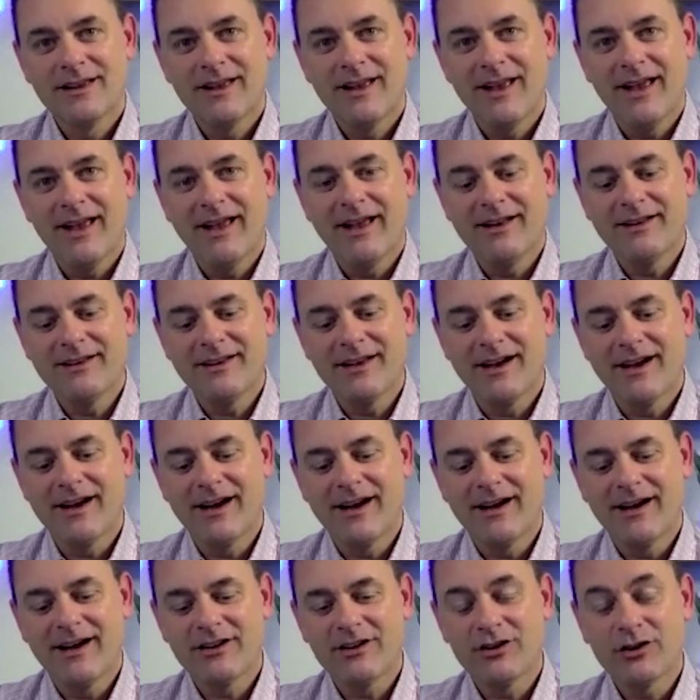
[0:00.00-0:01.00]
And
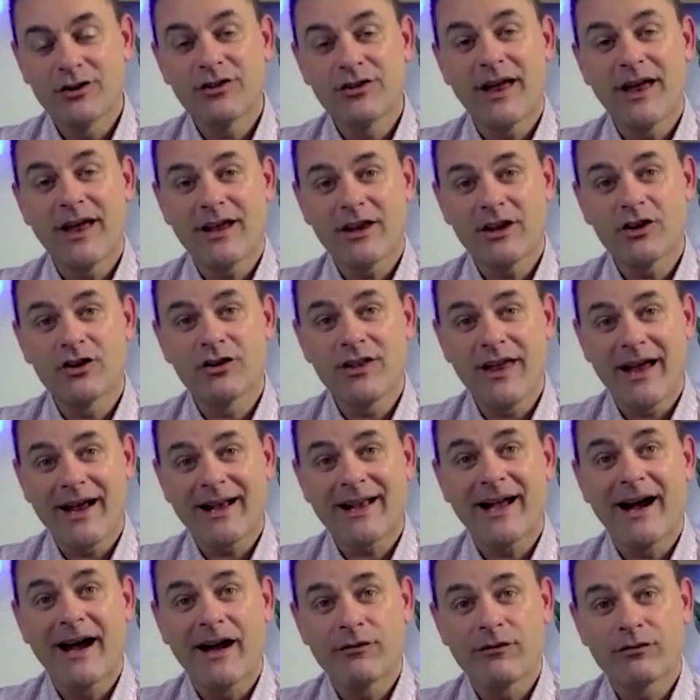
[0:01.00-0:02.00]
uh, you're that you're that
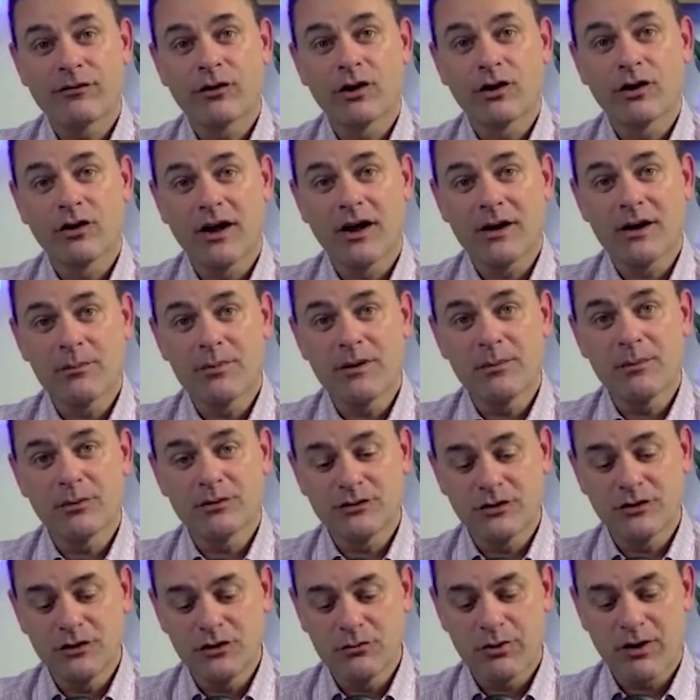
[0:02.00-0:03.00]
guy for a lot of people
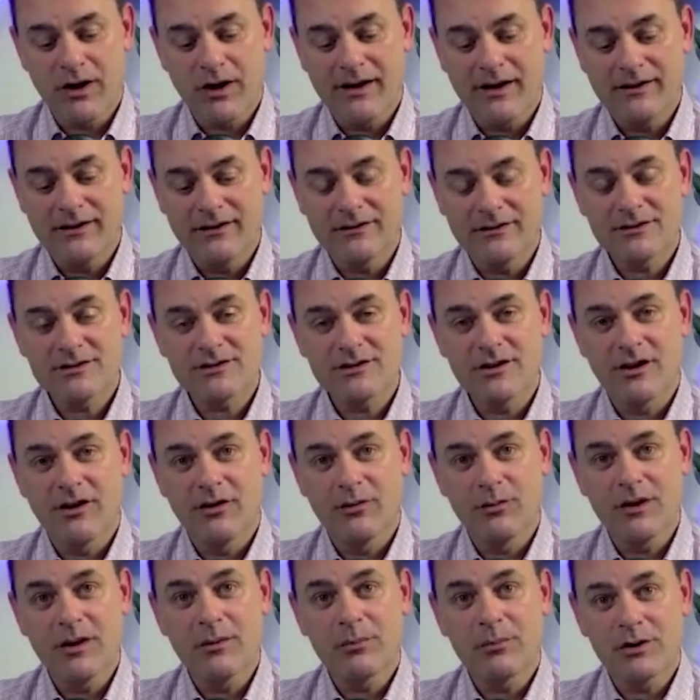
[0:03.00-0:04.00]
too, Brandon. So
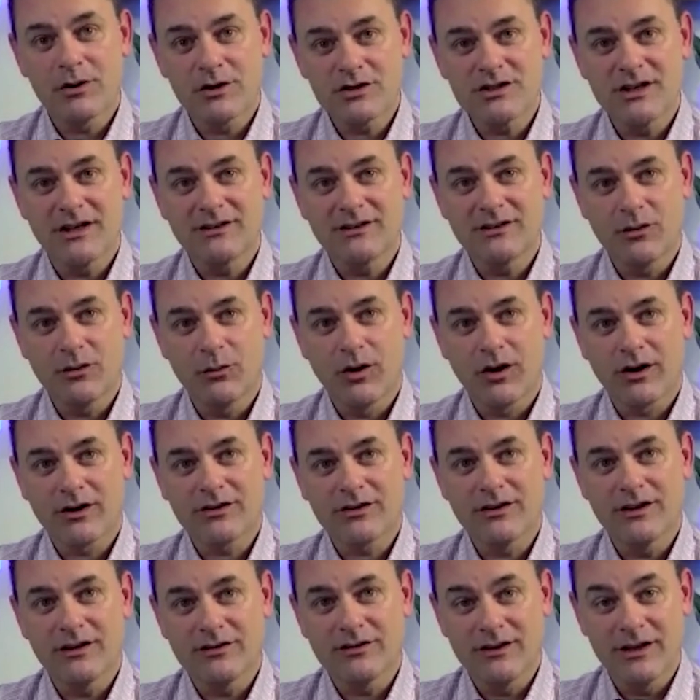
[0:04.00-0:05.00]
we appreciate the work
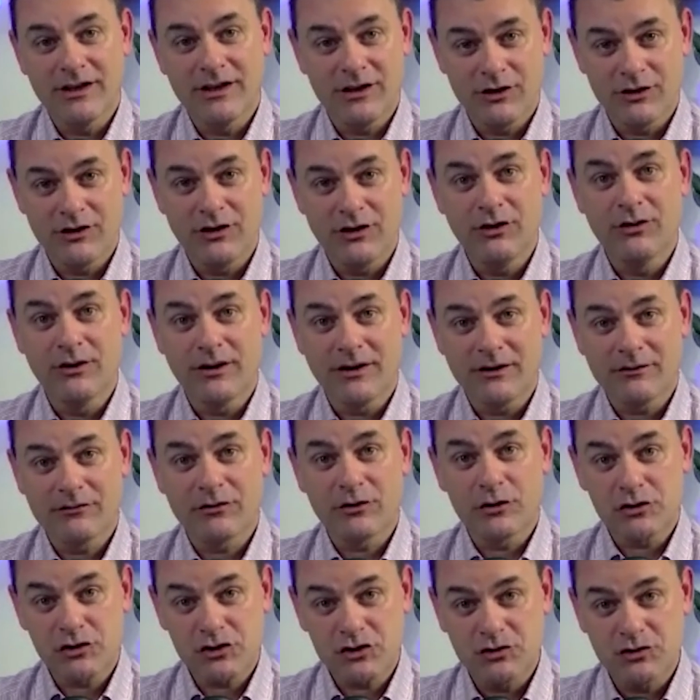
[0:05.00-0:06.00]
that that you're doing
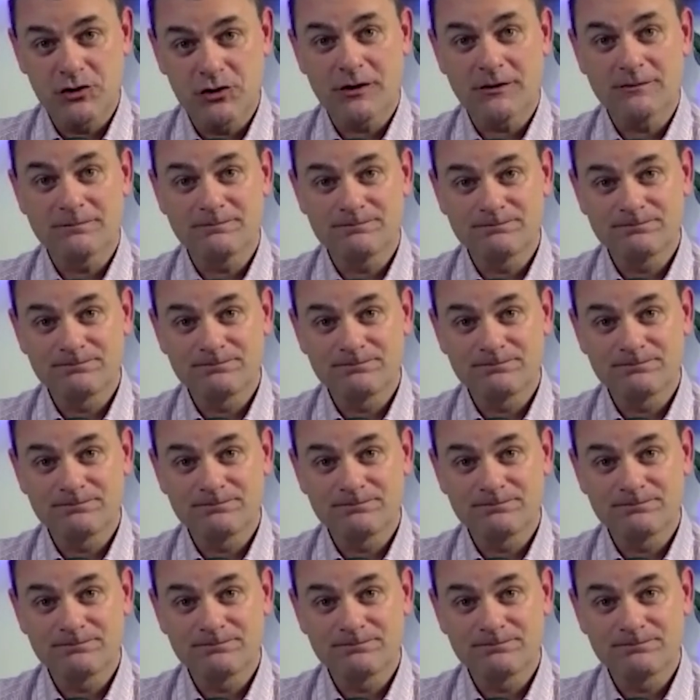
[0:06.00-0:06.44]
for sure.